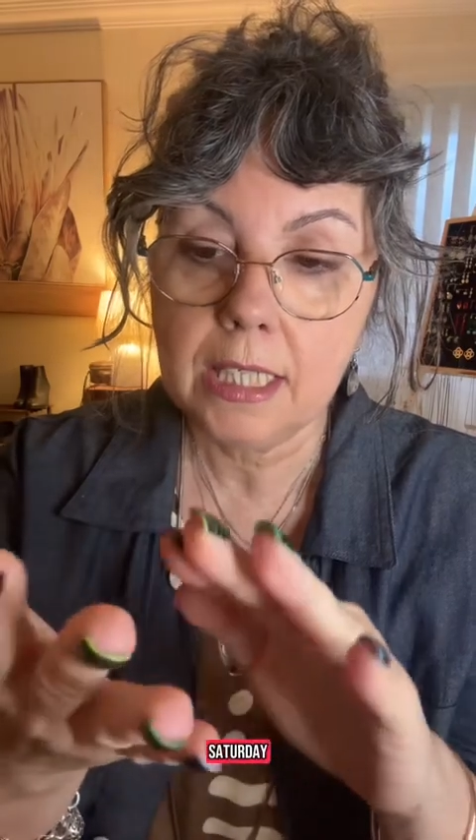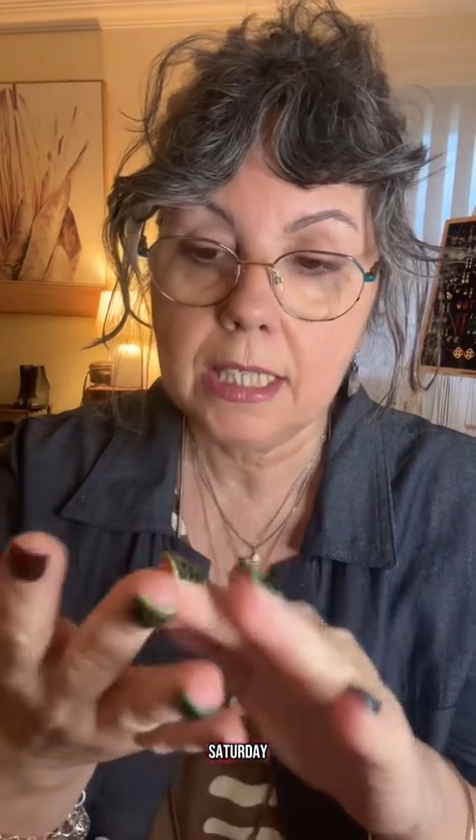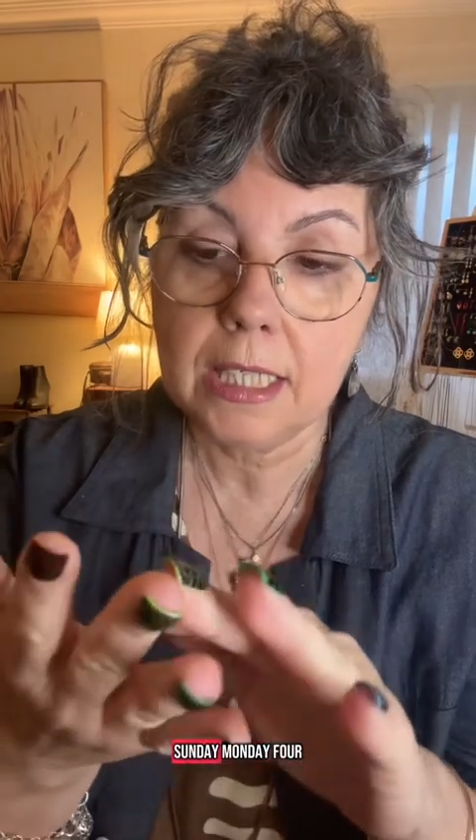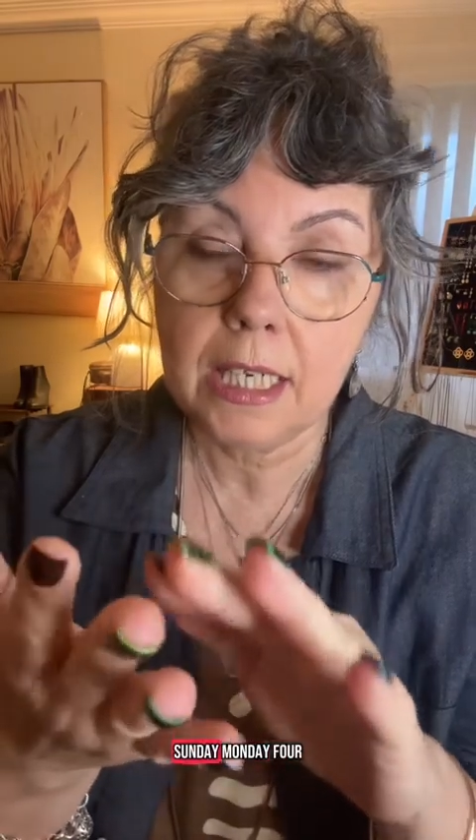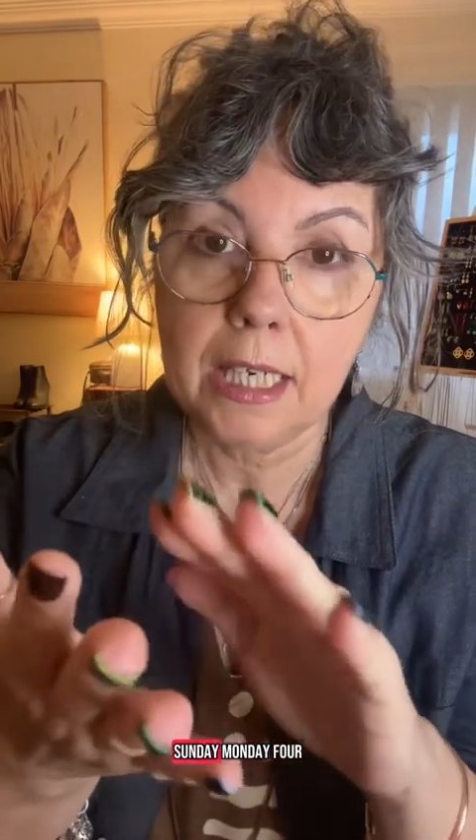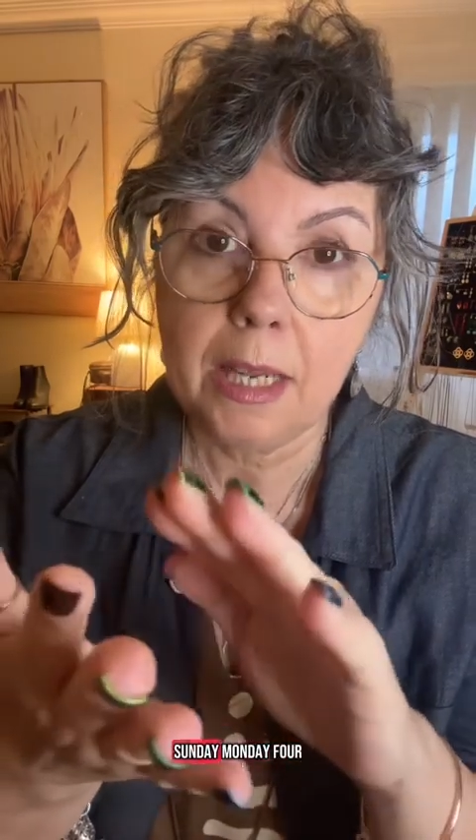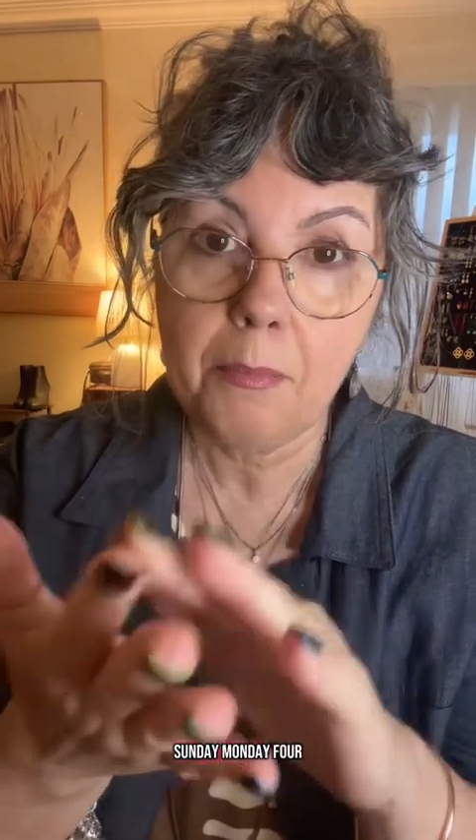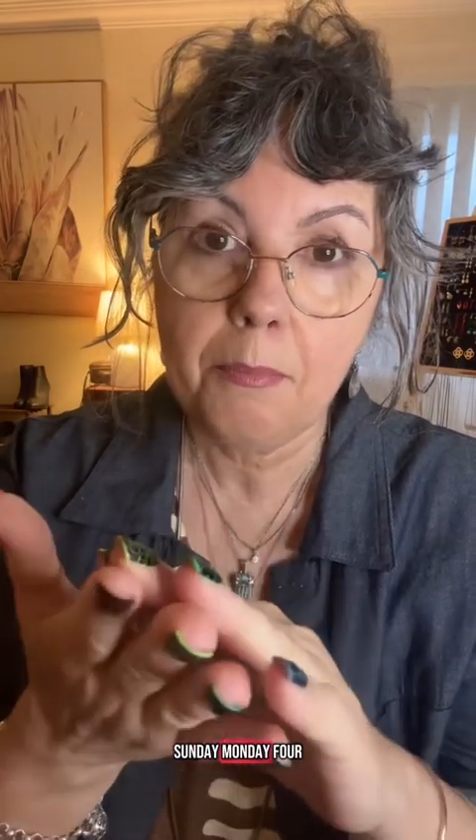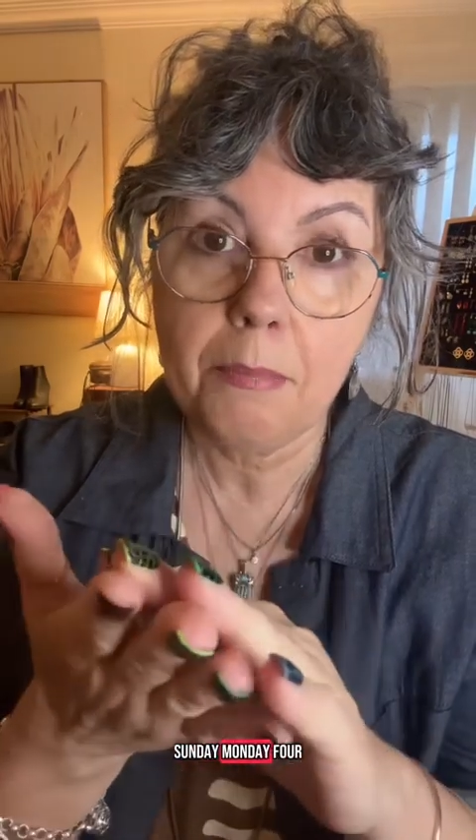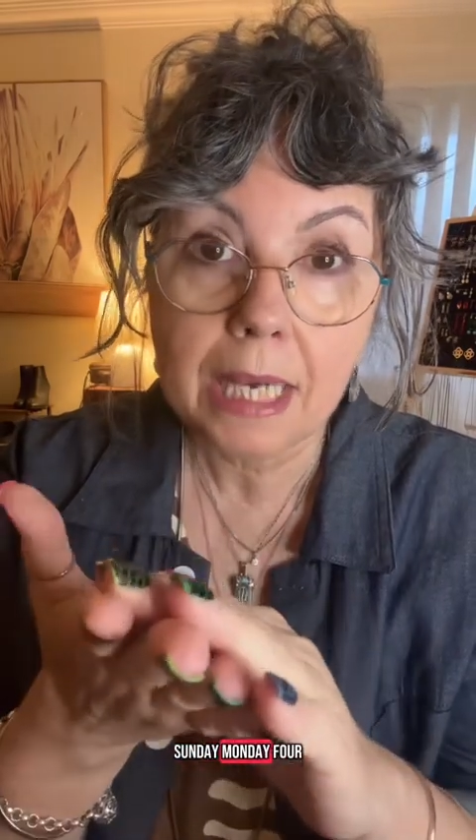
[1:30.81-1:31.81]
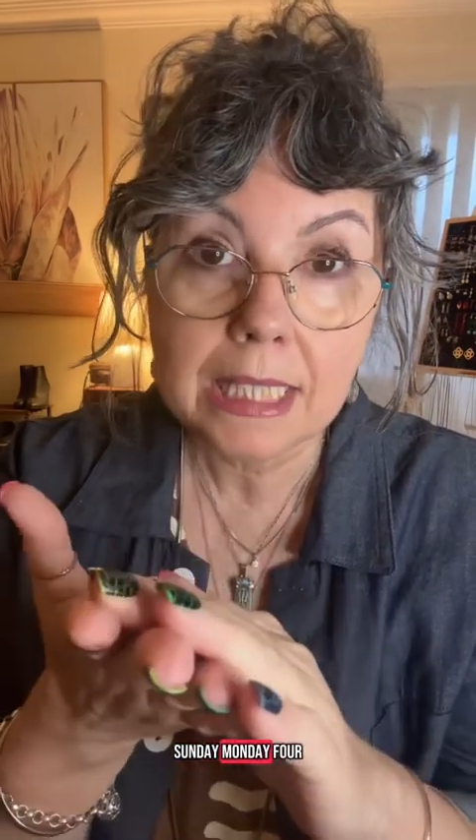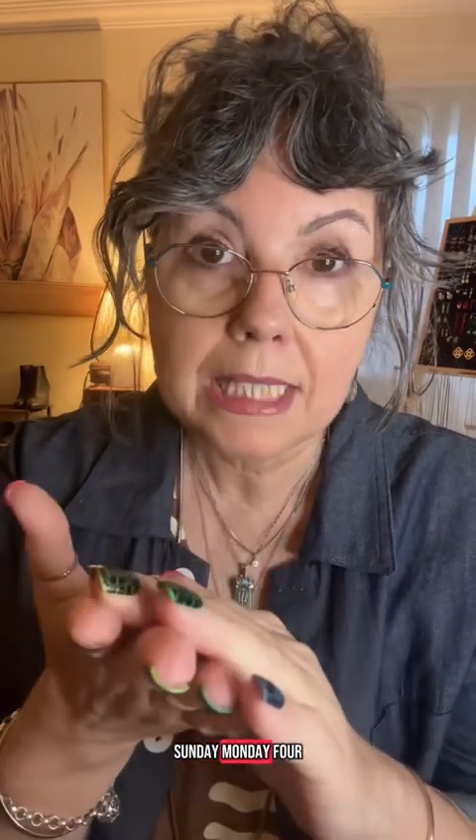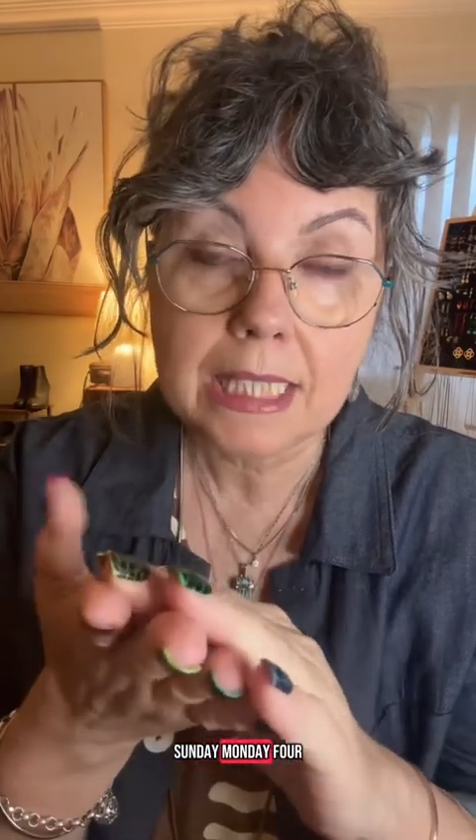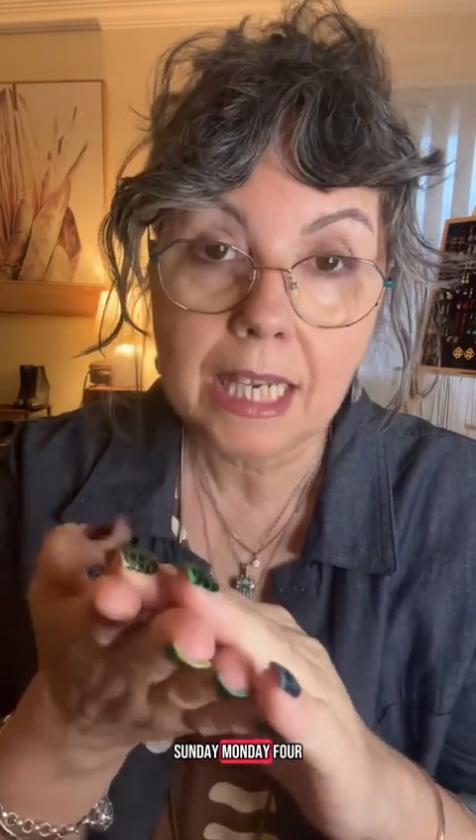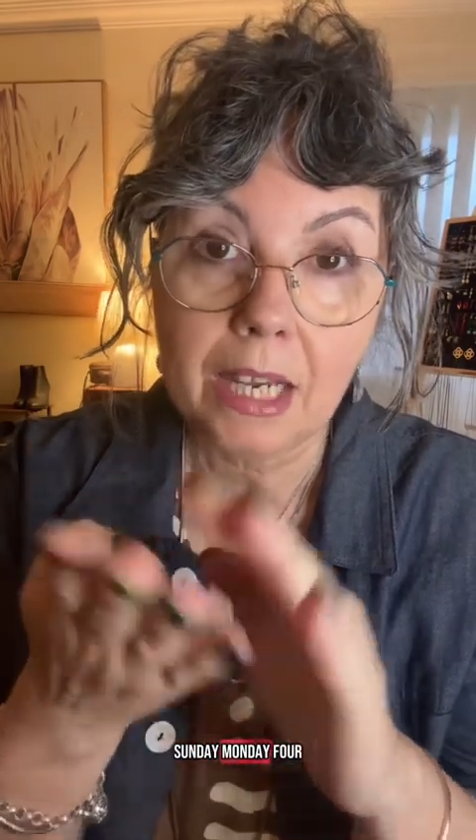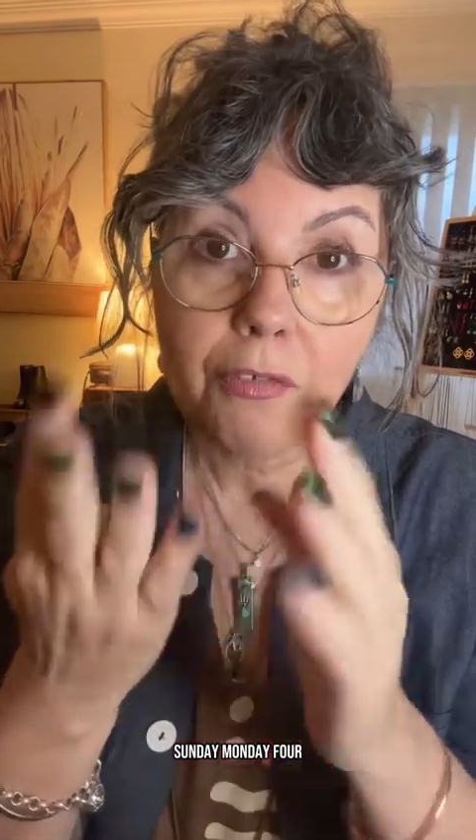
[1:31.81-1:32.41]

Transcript: Sunday, Monday,